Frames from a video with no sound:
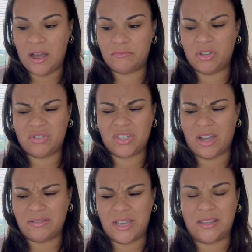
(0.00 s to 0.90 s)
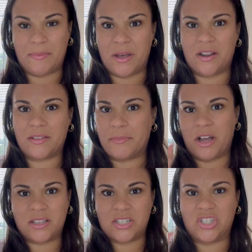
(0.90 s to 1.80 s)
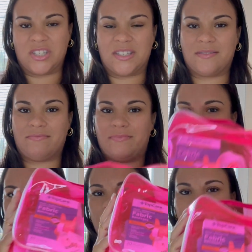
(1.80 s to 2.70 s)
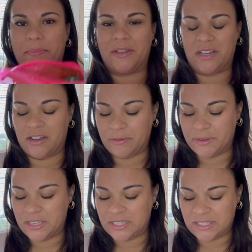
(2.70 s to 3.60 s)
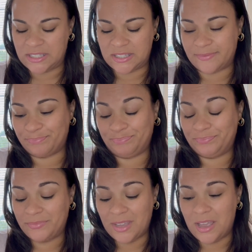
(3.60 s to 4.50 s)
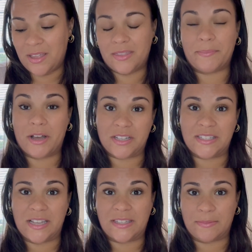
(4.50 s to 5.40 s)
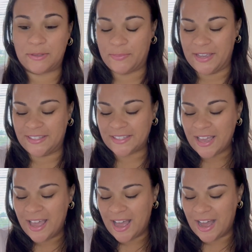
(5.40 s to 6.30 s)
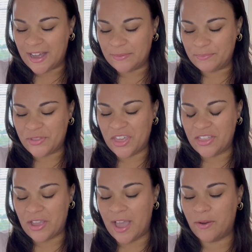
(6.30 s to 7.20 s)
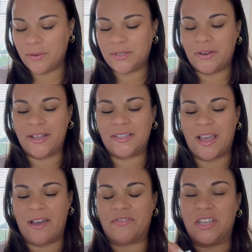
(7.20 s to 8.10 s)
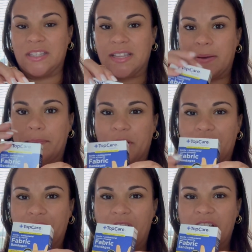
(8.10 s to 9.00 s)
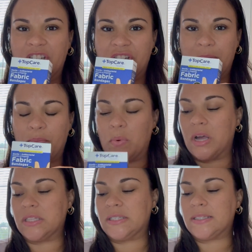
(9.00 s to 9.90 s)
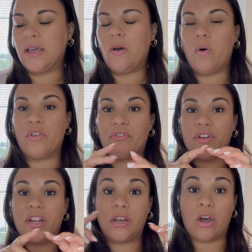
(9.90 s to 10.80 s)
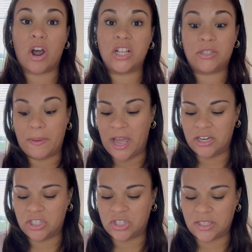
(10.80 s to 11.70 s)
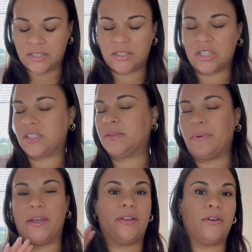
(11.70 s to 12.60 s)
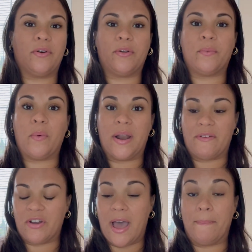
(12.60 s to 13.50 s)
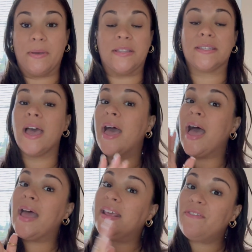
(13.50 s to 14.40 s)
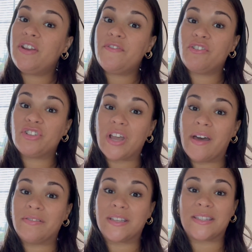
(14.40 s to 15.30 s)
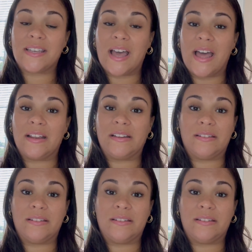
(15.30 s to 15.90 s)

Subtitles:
Usually I'll take them out of the box and just dump them in here because the box takes up space. But then I also like to have these like butterfly shaped ones or the really large bandages, just depending on whatever happens. And even if your child doesn't get